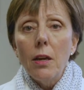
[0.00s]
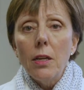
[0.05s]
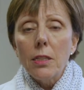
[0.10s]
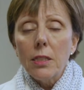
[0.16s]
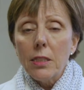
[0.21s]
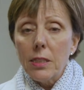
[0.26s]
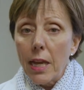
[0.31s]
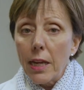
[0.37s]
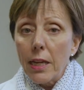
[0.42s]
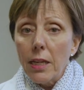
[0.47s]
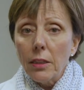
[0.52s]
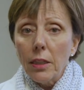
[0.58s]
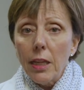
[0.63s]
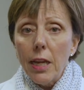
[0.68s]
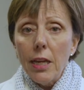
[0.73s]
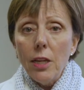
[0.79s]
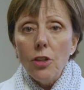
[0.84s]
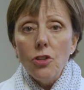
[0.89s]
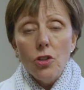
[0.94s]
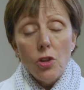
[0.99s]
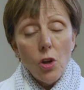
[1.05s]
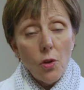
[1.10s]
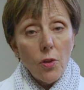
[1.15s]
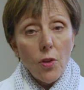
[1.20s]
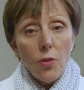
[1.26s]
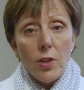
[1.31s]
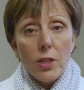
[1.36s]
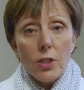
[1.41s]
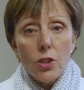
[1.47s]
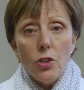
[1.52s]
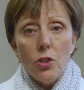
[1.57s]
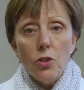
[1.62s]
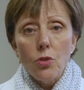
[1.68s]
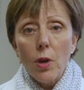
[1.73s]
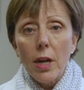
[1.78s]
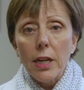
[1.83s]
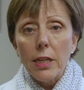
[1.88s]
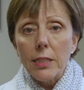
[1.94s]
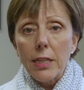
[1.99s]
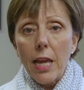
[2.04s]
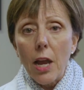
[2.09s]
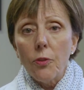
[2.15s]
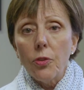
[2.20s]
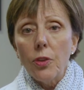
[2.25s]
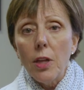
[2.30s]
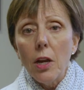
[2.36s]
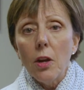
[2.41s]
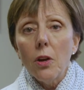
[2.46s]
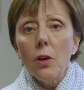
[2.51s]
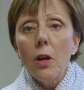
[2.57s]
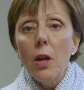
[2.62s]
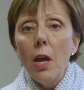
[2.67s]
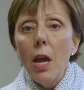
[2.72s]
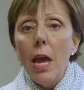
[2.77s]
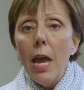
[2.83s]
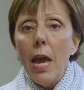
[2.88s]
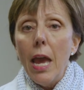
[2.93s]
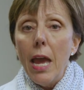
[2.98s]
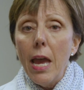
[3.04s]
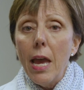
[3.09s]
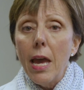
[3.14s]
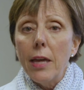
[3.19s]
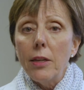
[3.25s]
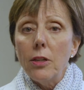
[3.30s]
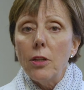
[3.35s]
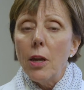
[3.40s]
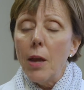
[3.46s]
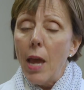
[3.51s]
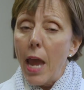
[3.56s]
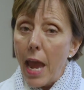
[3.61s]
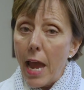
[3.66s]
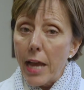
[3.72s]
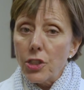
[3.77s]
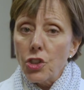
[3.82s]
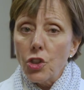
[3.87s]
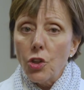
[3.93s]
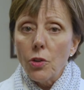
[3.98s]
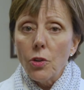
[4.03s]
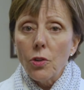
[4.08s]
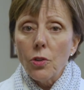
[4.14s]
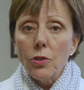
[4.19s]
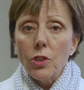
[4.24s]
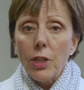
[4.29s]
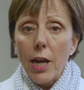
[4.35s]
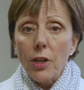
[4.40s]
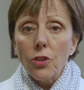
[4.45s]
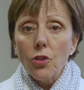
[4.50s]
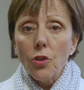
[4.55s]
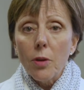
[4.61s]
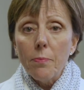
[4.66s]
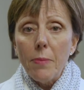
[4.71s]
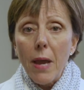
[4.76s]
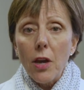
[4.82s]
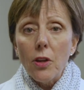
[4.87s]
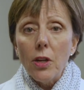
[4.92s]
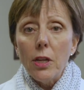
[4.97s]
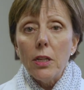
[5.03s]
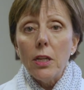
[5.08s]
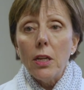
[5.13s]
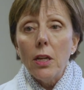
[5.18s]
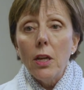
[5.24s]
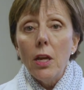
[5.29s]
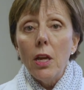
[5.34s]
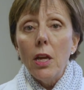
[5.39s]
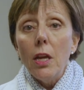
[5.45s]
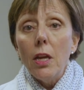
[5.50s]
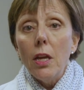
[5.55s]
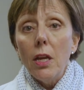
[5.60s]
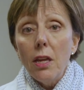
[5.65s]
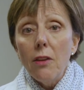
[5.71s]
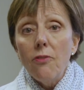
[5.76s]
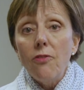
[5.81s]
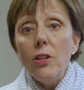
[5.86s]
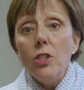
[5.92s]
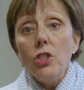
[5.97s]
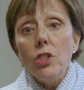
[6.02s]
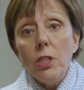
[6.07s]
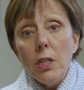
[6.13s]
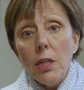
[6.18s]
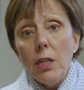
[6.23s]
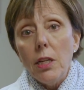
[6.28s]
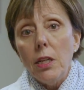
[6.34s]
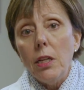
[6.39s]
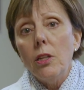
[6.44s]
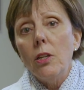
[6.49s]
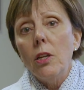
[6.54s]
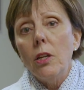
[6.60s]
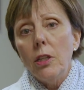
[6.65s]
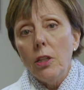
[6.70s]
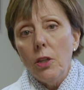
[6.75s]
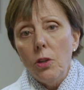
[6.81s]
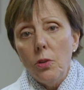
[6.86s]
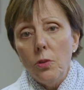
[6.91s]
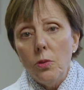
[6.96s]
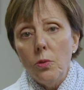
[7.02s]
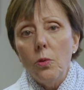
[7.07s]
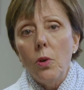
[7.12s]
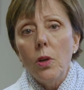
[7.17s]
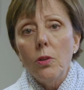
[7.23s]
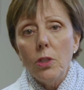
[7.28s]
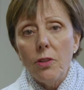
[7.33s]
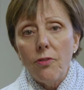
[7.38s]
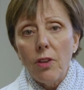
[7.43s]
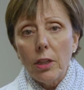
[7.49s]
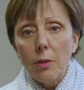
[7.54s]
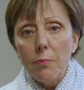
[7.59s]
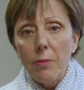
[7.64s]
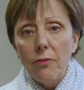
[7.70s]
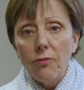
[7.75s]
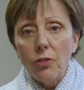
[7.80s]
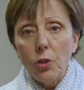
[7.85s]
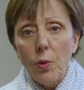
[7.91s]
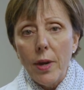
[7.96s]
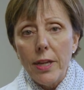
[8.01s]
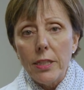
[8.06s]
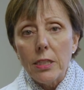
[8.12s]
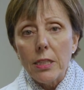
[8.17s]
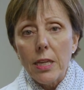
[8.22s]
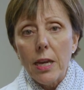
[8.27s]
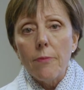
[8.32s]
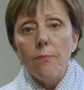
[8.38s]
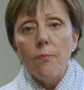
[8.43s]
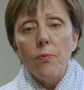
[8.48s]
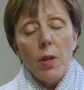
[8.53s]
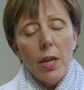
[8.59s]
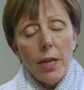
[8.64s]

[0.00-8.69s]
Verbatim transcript: Secondly, know that this new drug is out there and ask your doctor about it if indeed you develop influenza.